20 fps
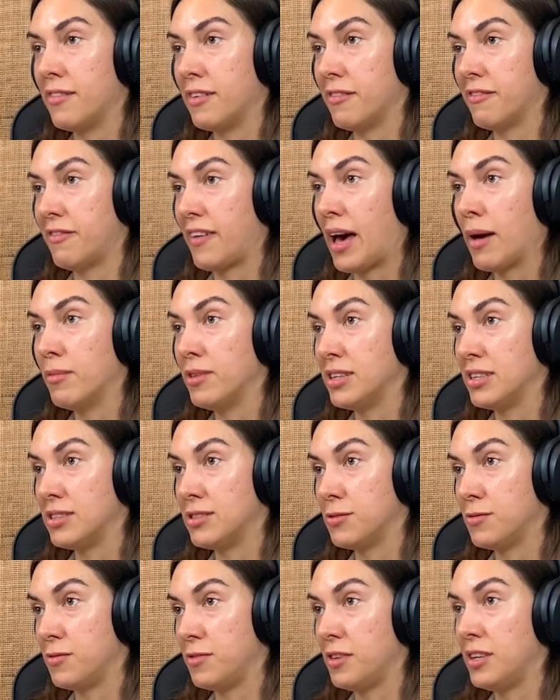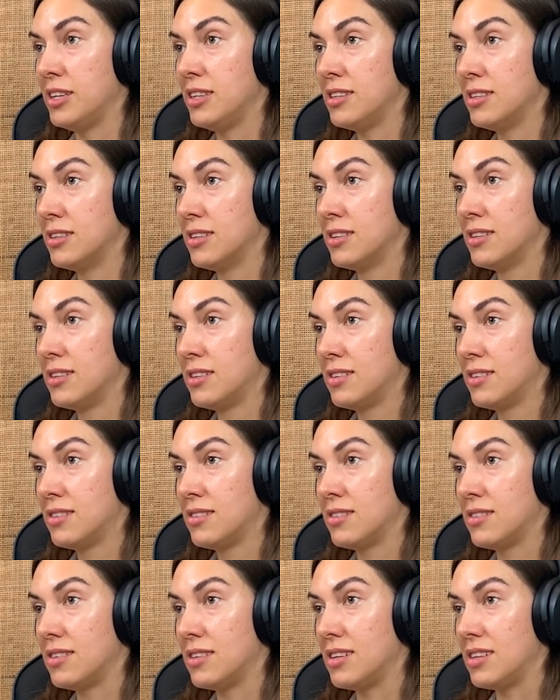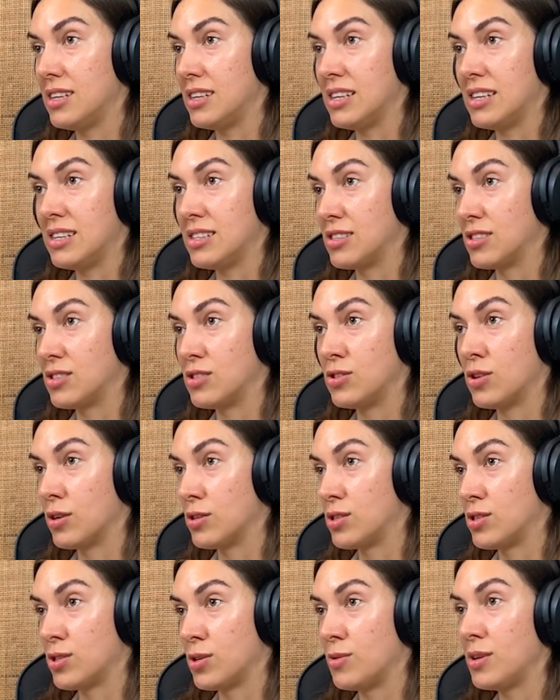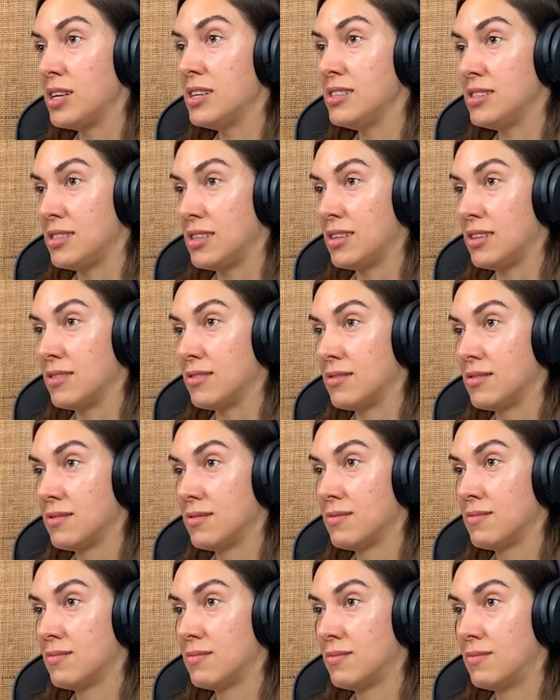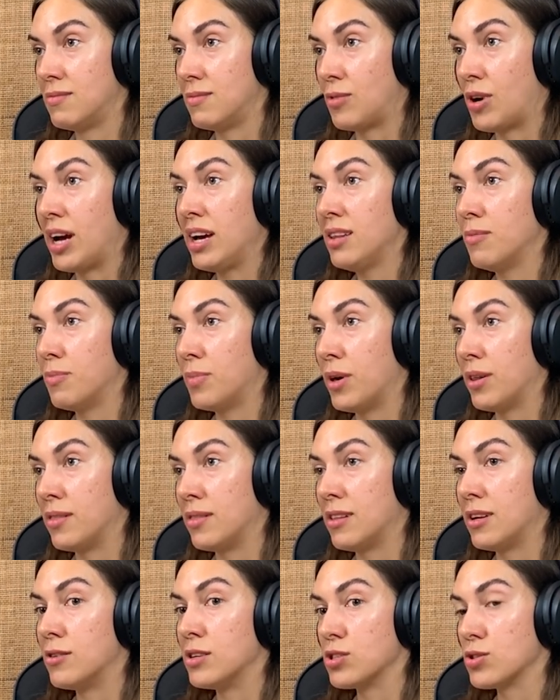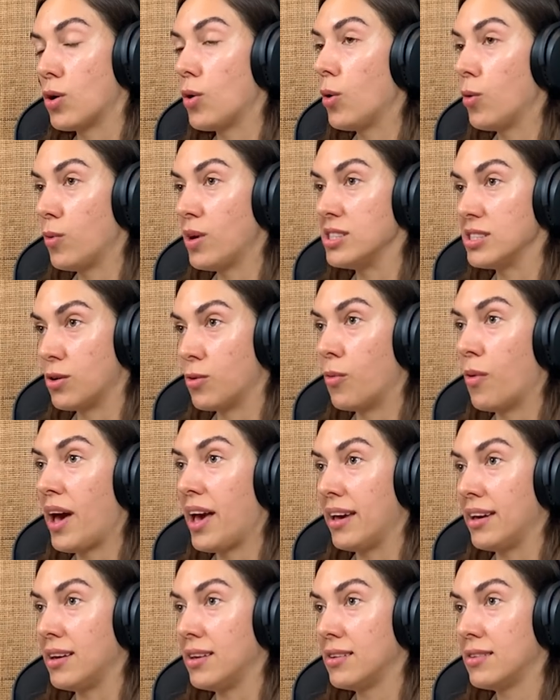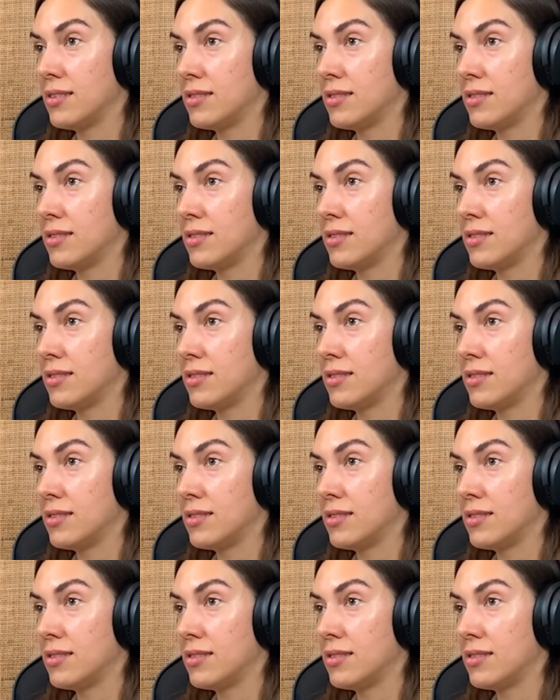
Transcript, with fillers: a family to feed, it's not so easy, right? But there is always a way.